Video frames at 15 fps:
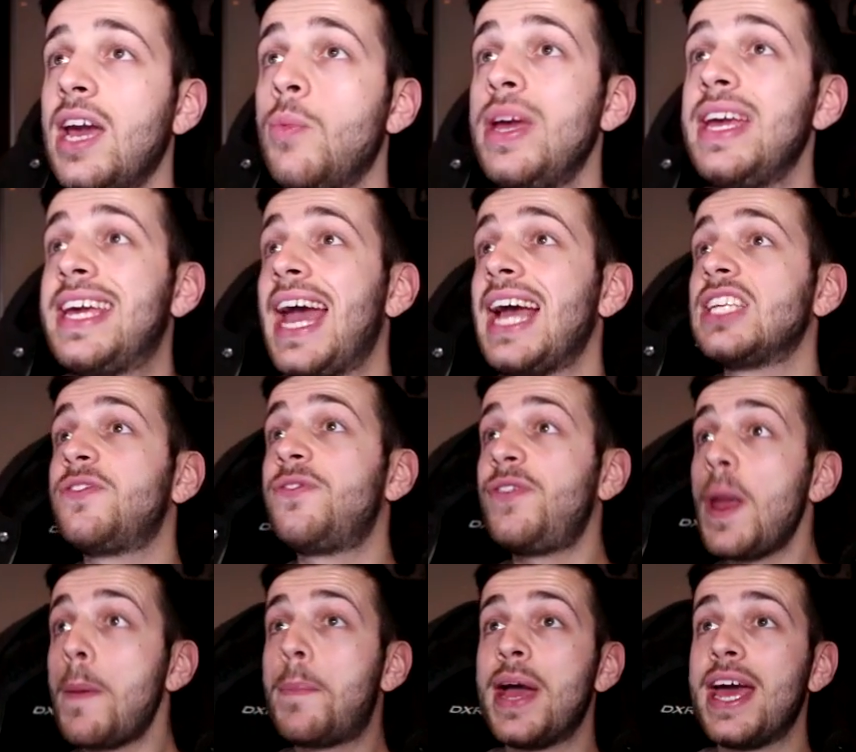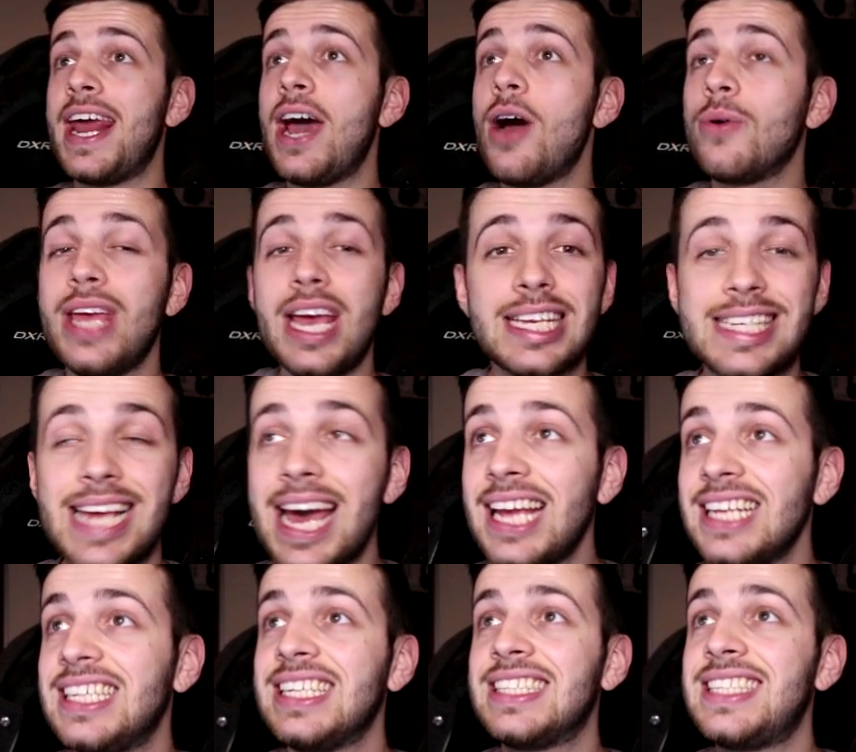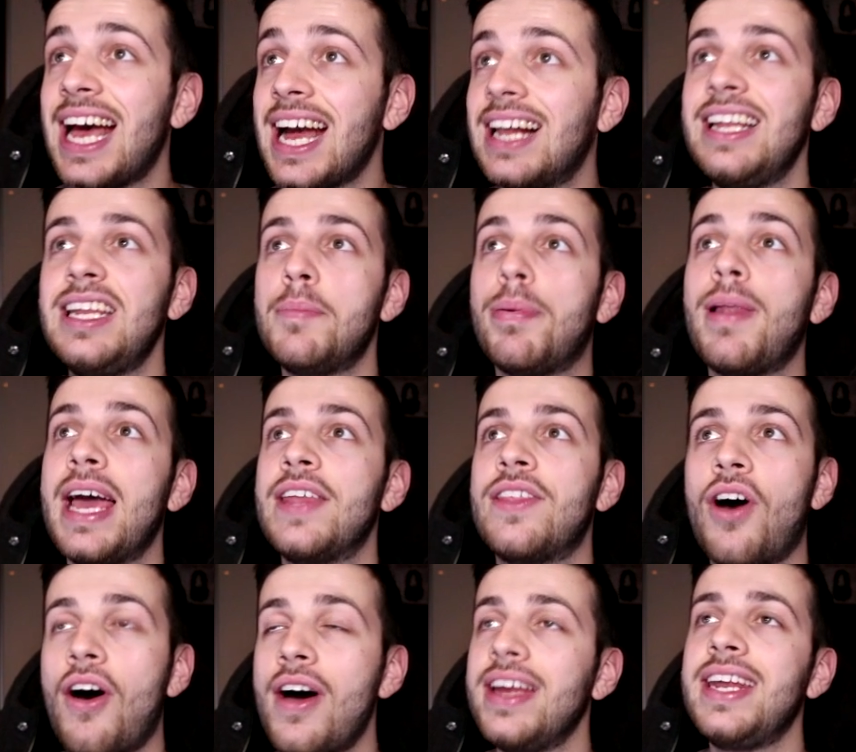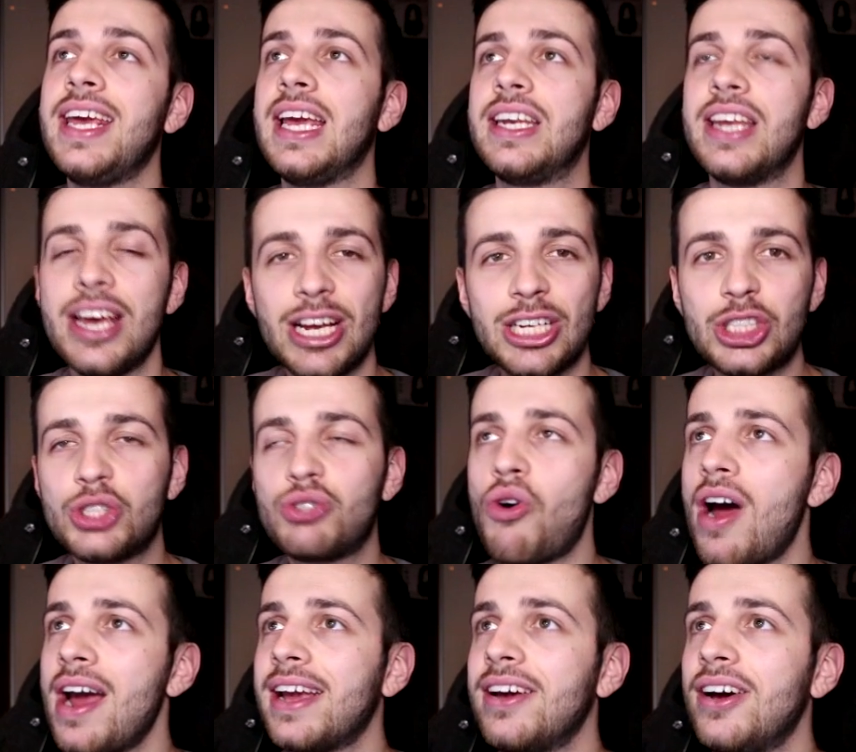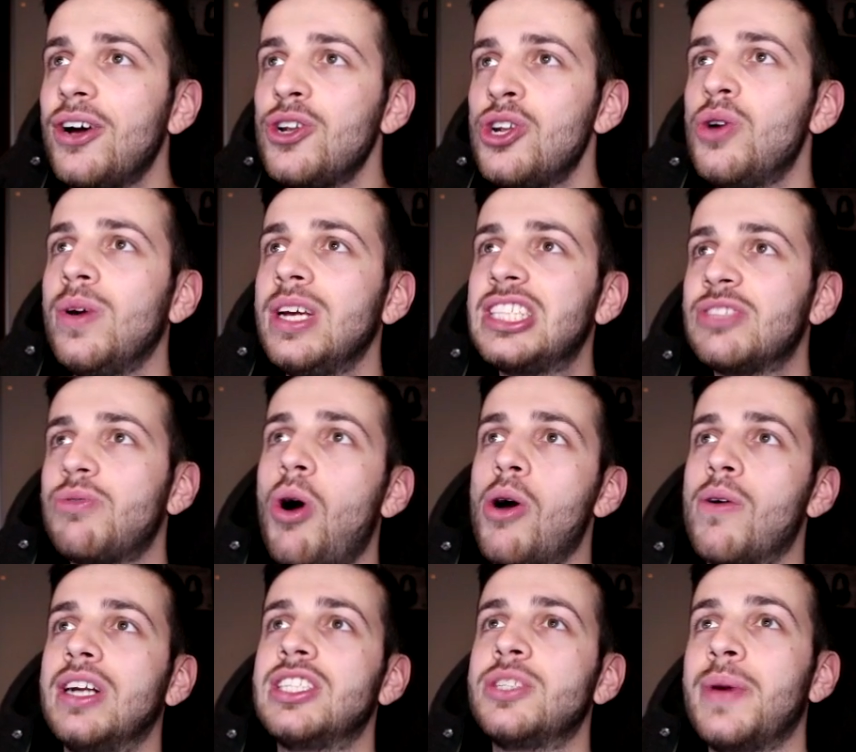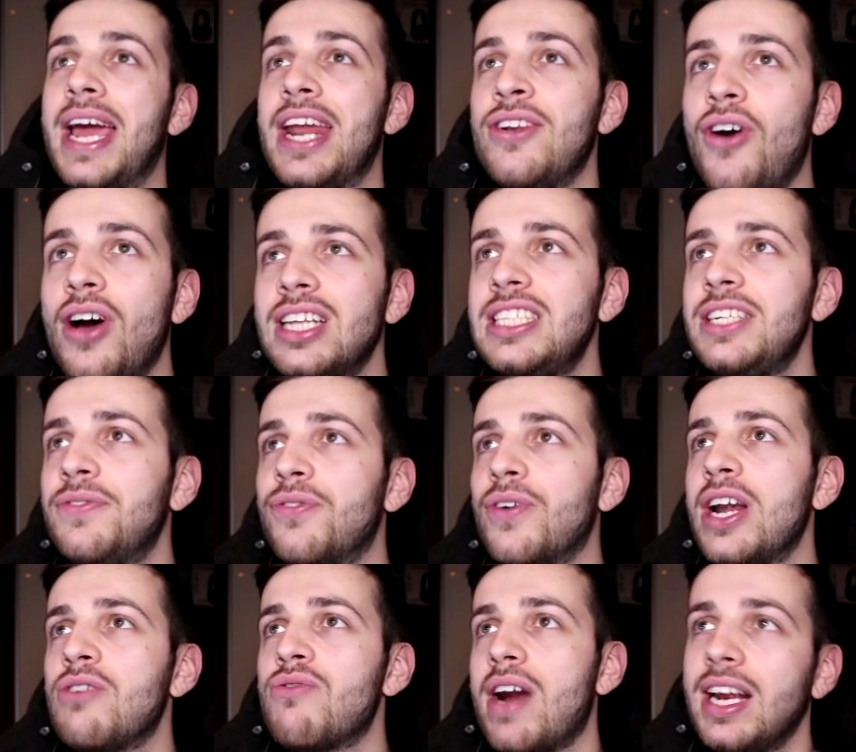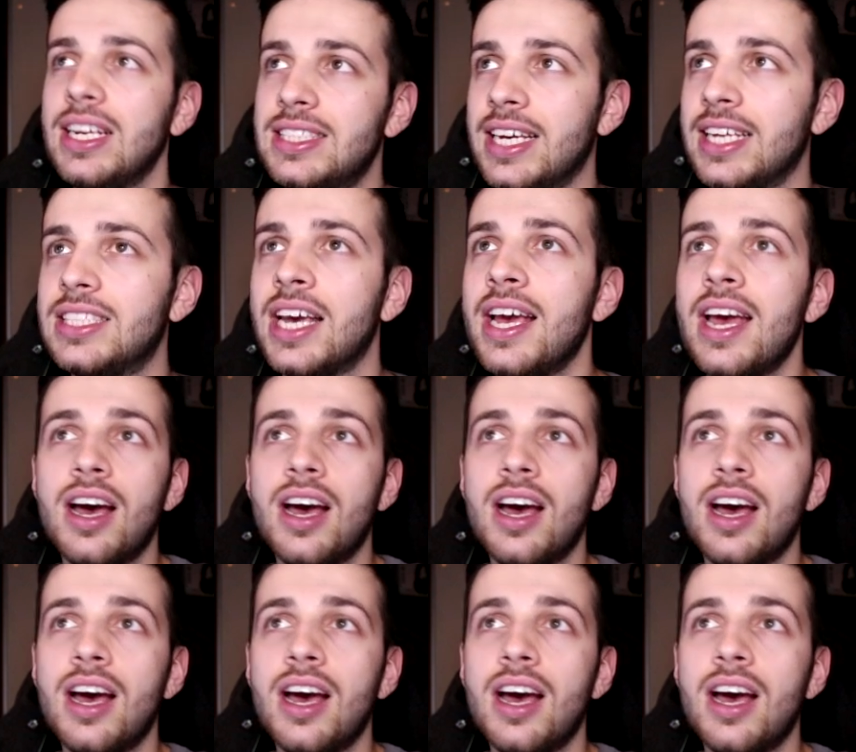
We get flippin' hell. Yes, that is exactly the player that I need. Striker Luis Suarez. So we get 93 rated.